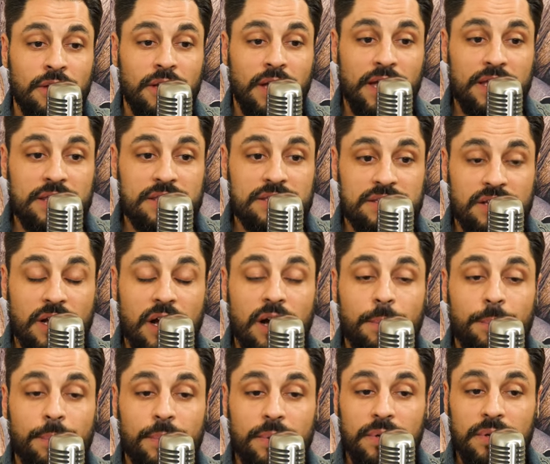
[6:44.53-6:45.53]
ends
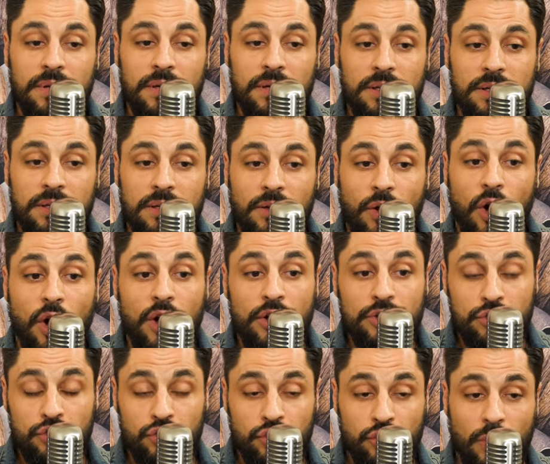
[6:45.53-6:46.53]
up
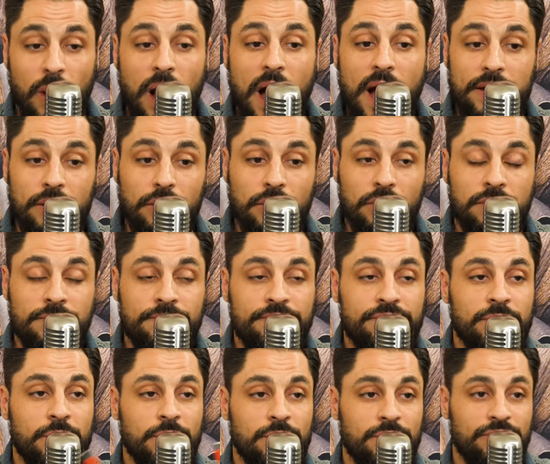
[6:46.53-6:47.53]
on trial
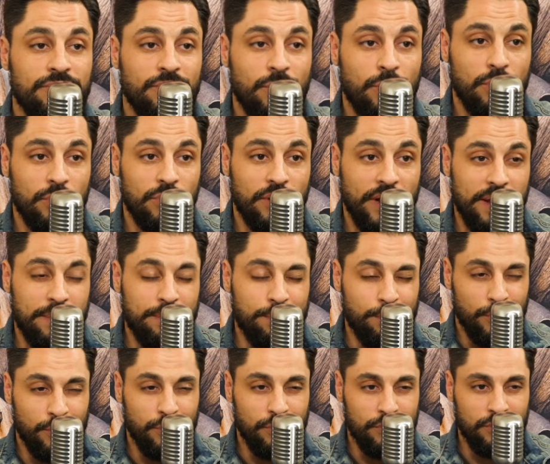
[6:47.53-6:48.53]
for a
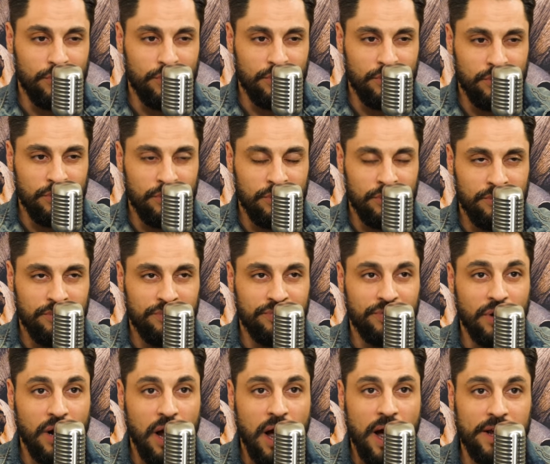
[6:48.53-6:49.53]
murder
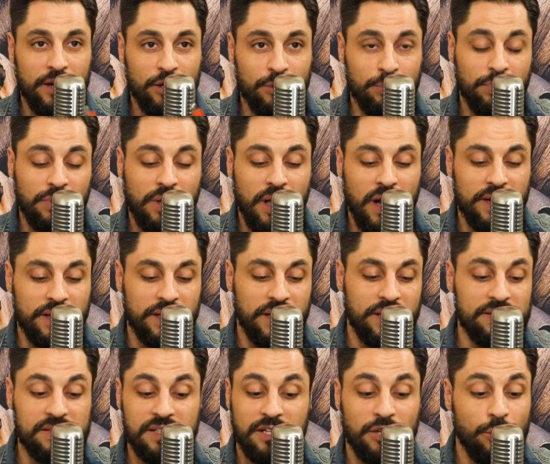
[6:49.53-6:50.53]
for hire plot
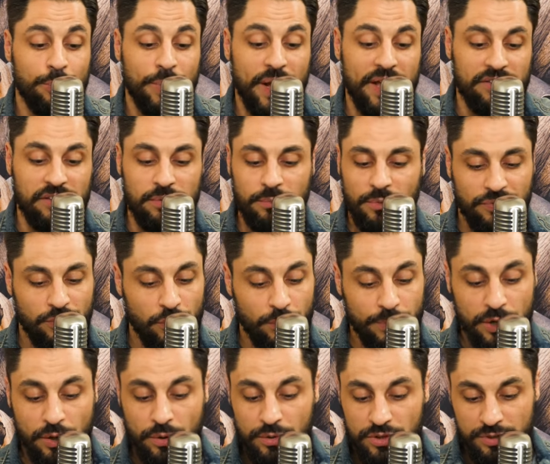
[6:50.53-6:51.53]
against Carole Baskin before we
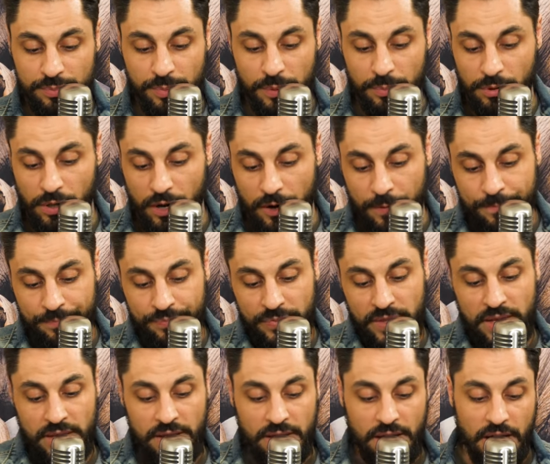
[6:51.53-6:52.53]
know who these people are.
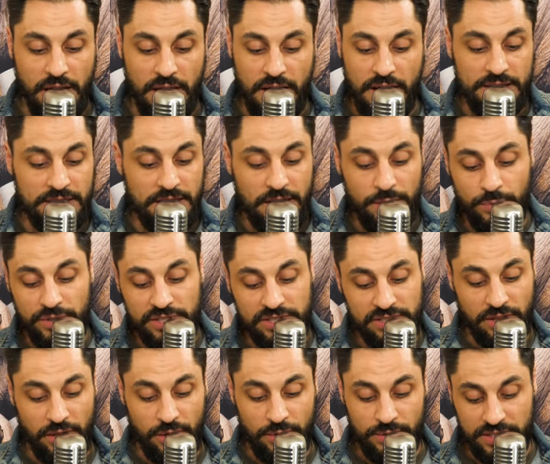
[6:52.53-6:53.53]
And then we
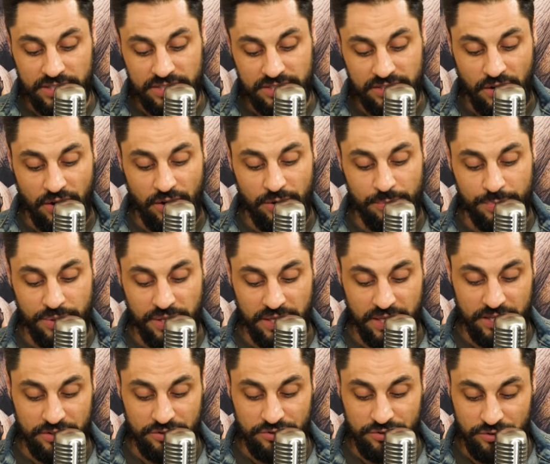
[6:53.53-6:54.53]
slowly start being
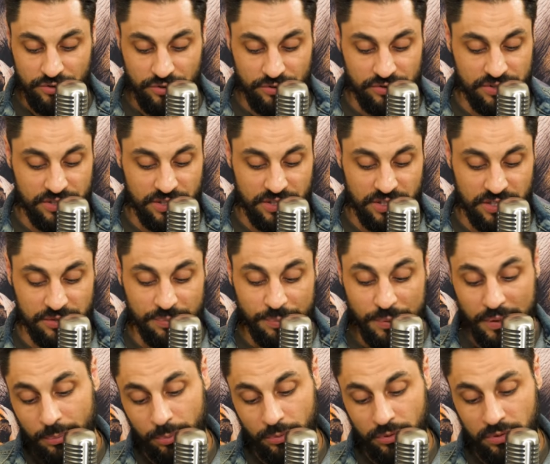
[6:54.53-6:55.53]
introduced to these
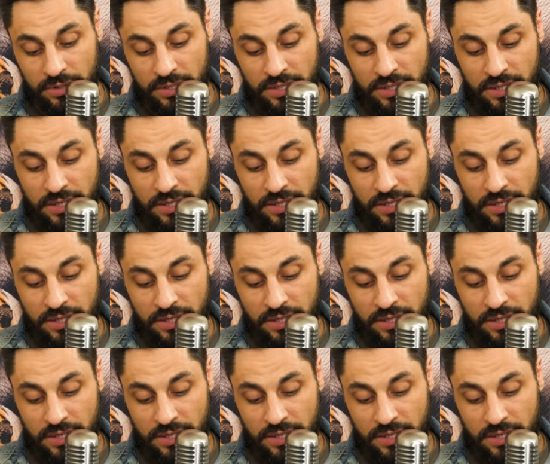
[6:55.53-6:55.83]
people